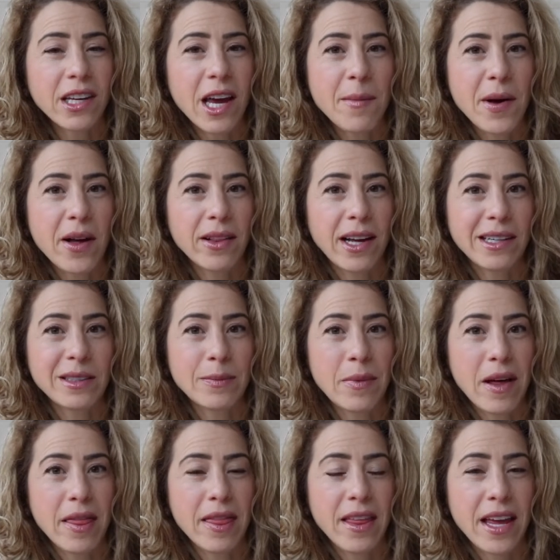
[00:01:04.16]
came out last
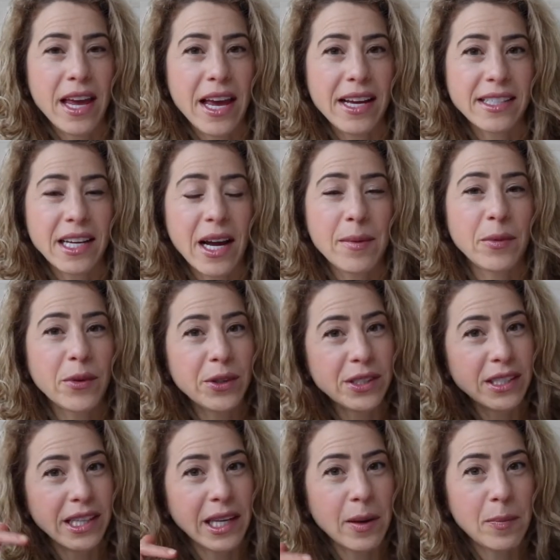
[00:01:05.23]
month and I'm going
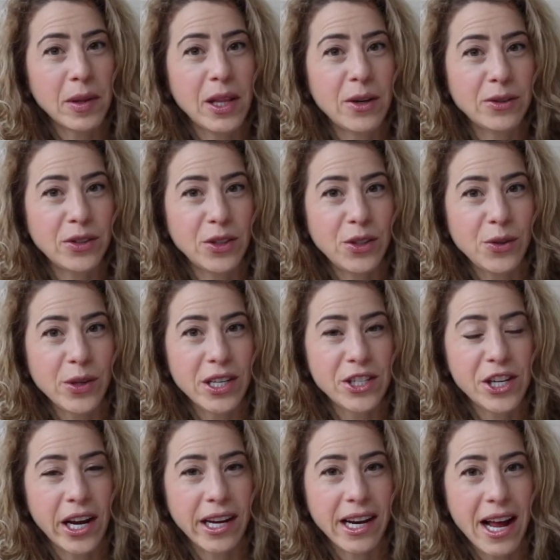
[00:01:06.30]
to link it below so you can
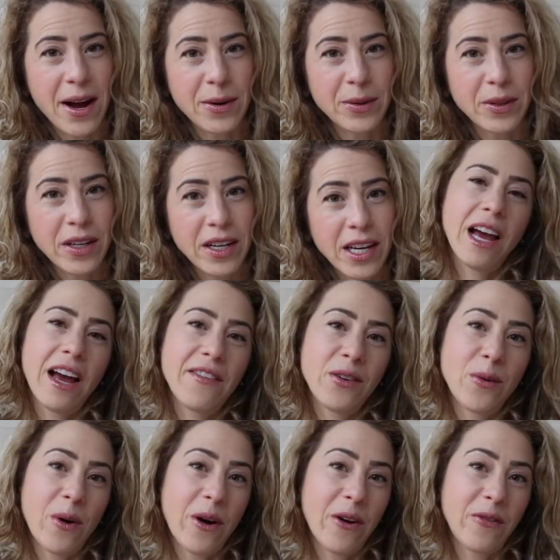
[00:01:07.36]
check it out. If
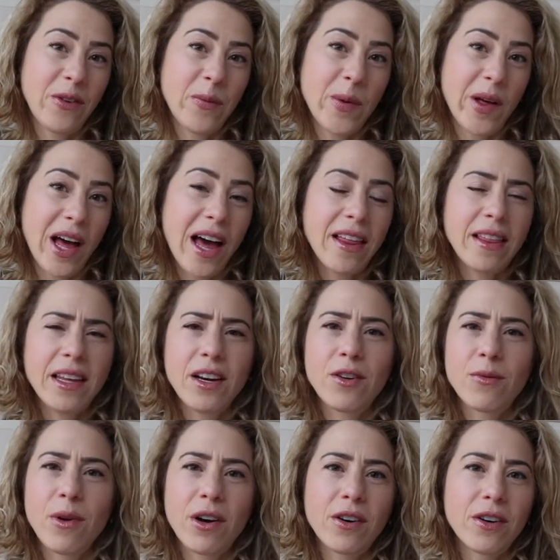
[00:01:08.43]
you are a female athlete, a
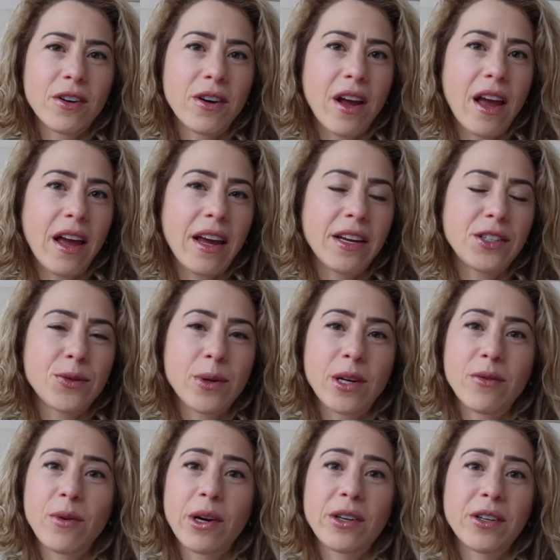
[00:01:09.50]
runner, a
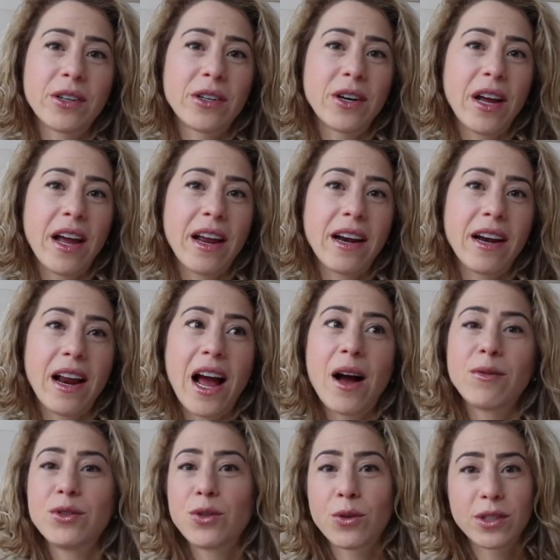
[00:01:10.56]
trail runner, an
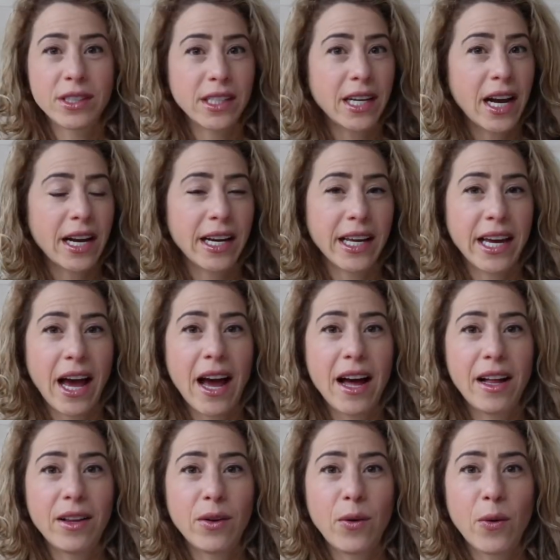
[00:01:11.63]
outdoorsy kind of
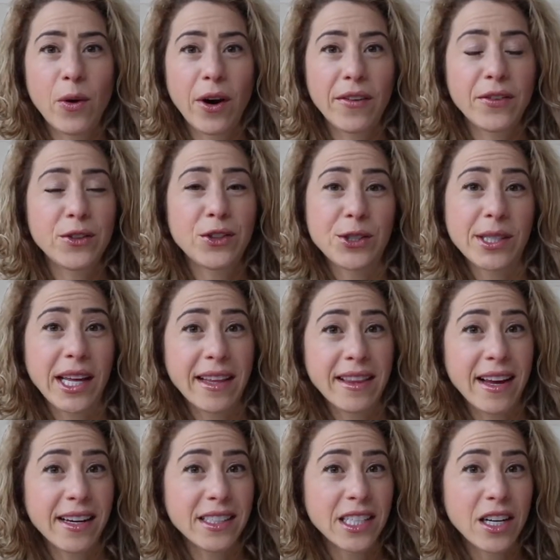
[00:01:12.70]
gal, or if you just like
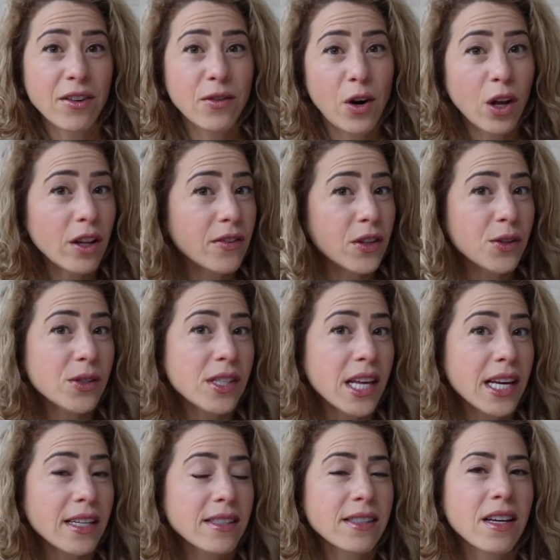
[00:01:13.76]
the idea of all of those
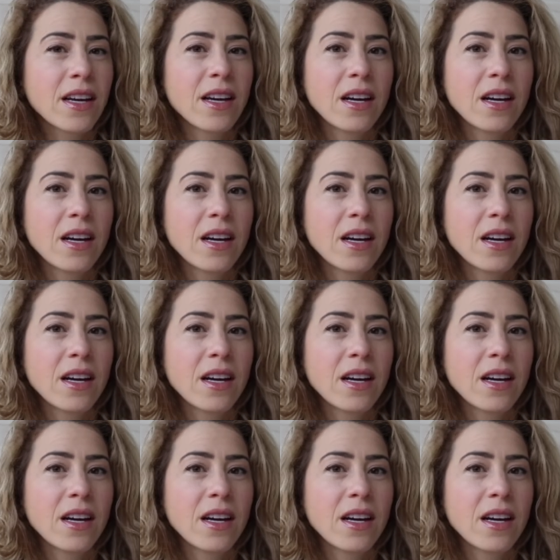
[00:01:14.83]
things,